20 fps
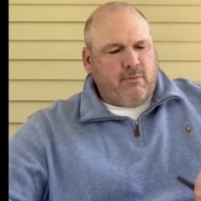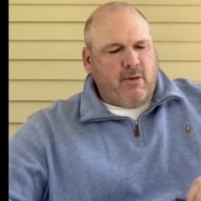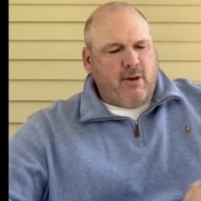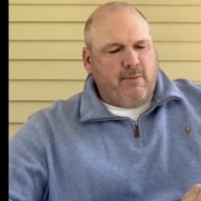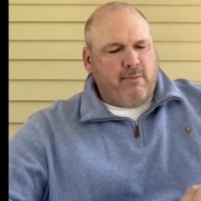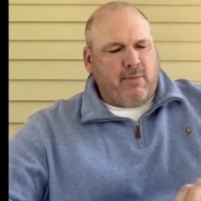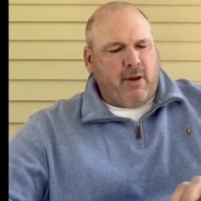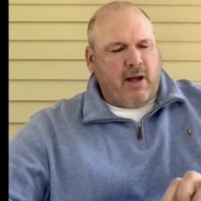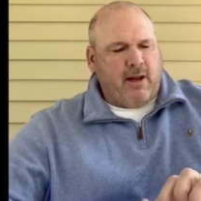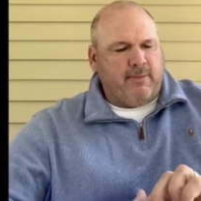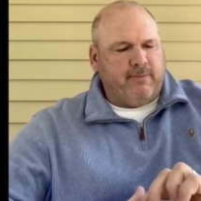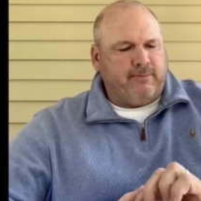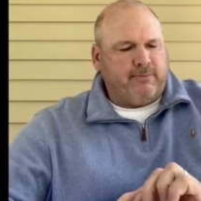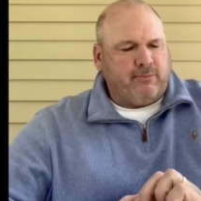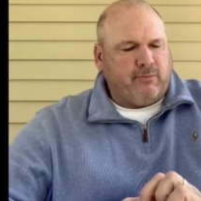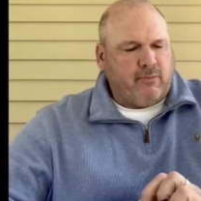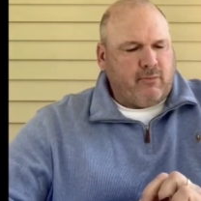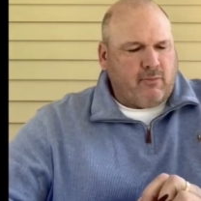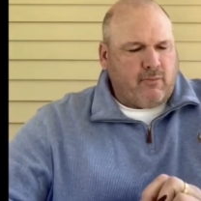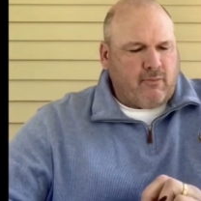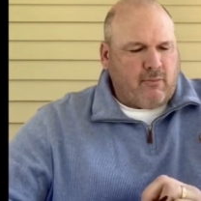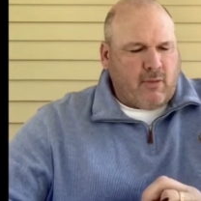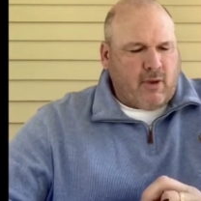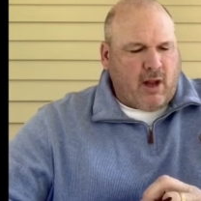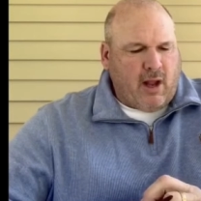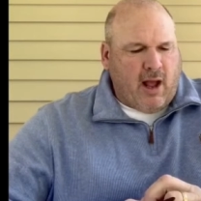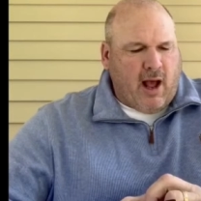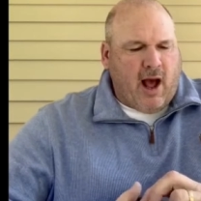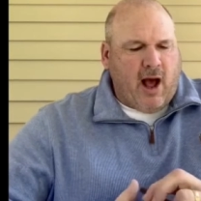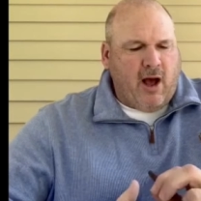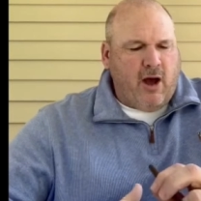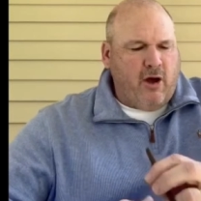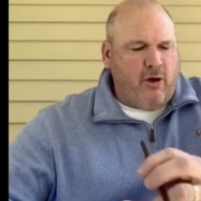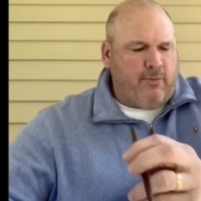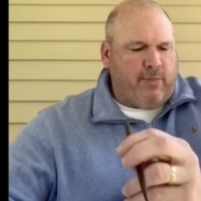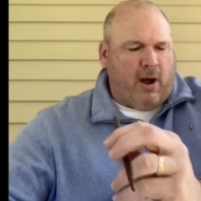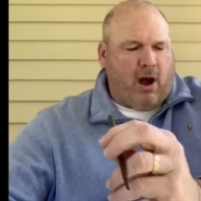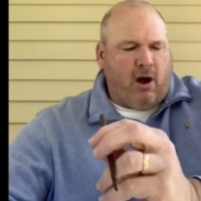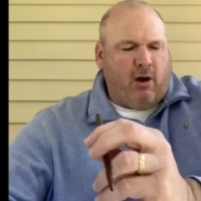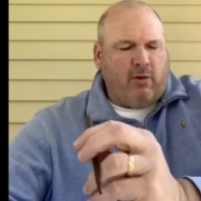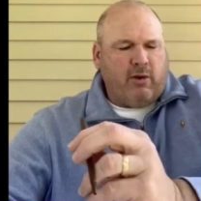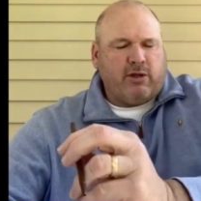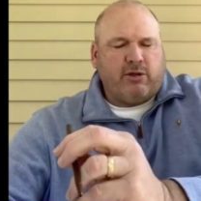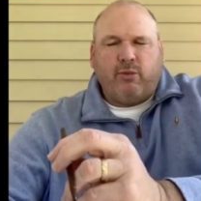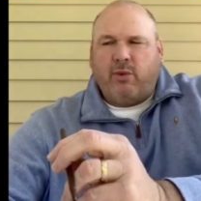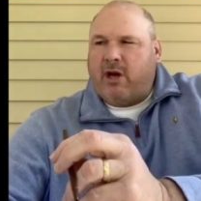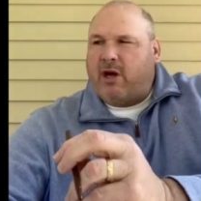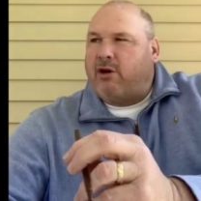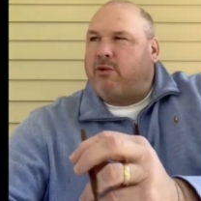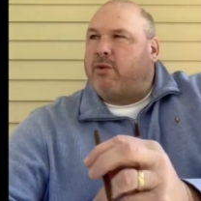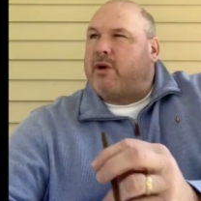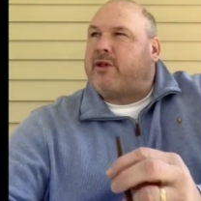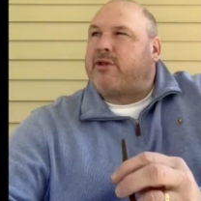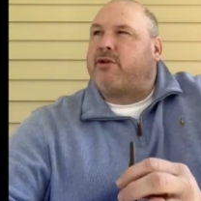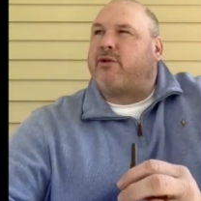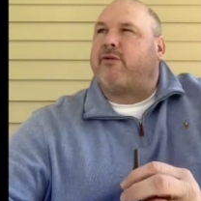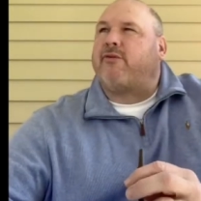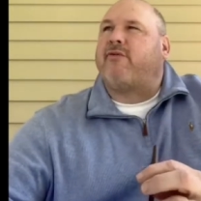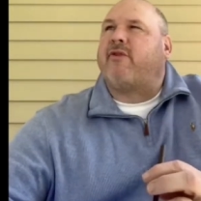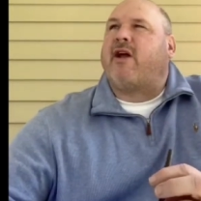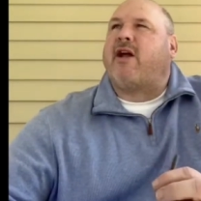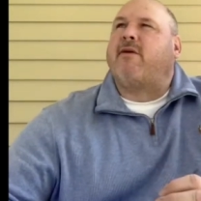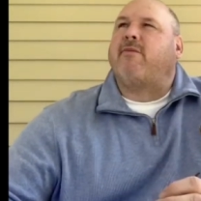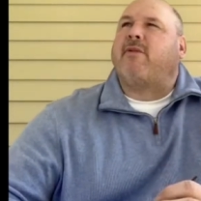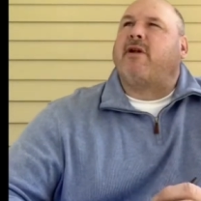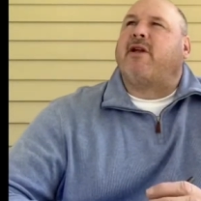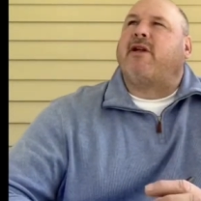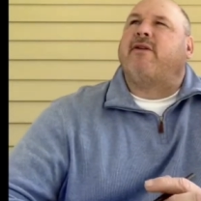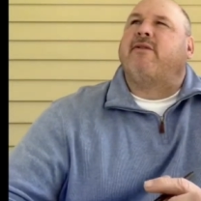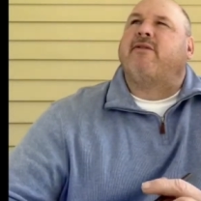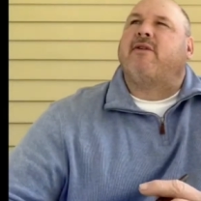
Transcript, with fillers: But I hope all is well with your family.